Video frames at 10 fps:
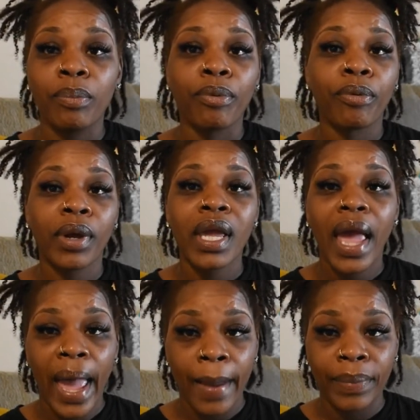
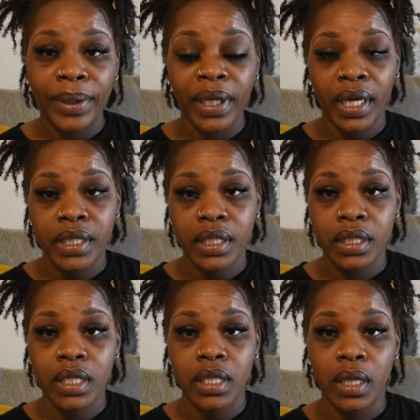
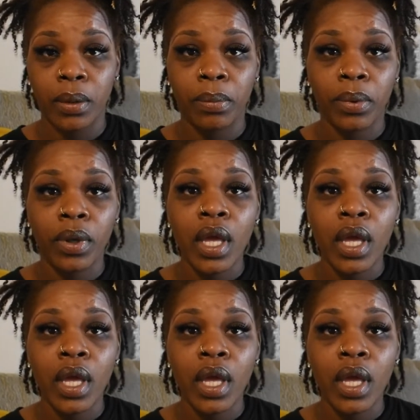pre-application step.